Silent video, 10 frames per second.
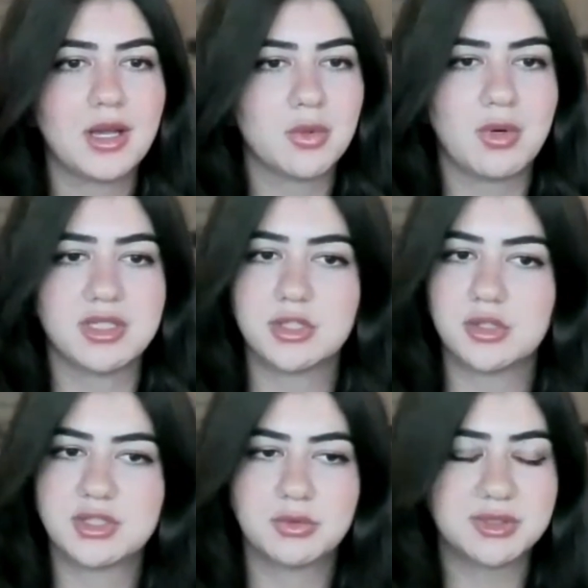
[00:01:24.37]
someone wants to
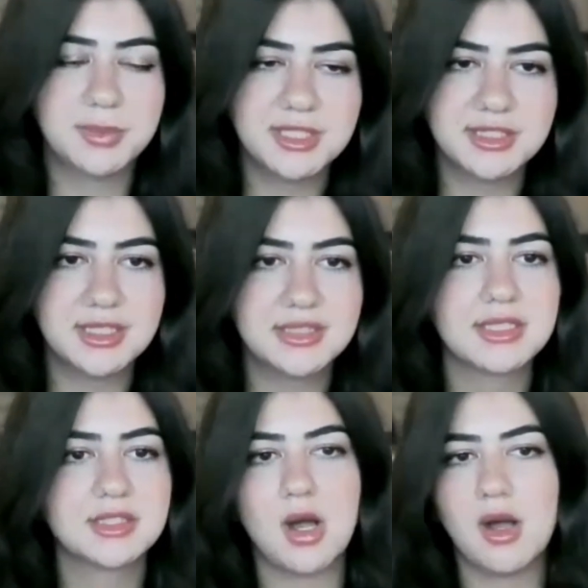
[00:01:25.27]
earn someone's business
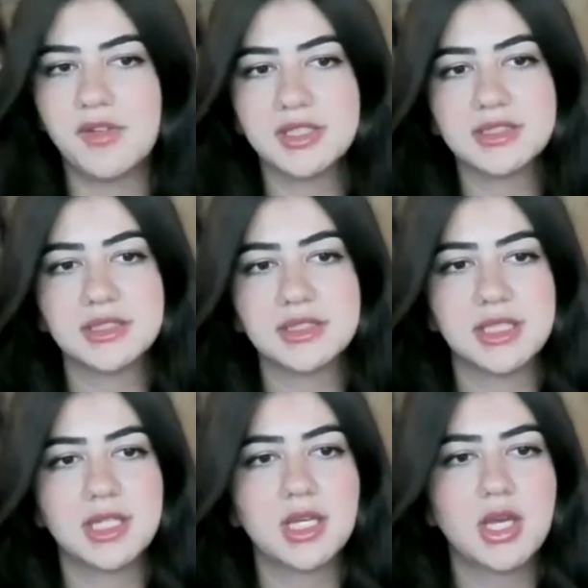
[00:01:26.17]
because
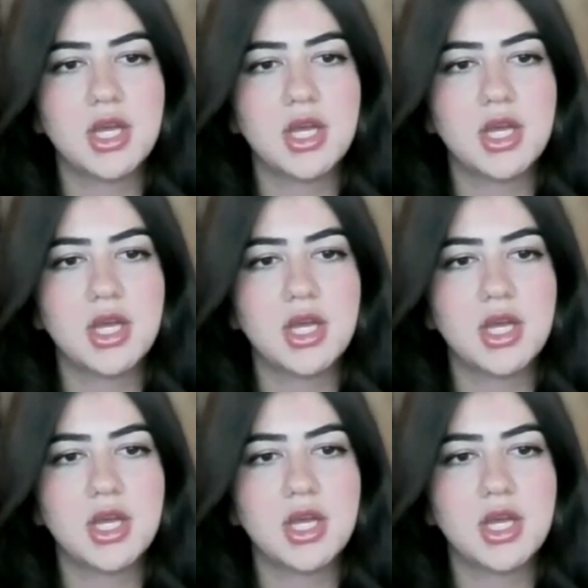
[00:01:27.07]
obviously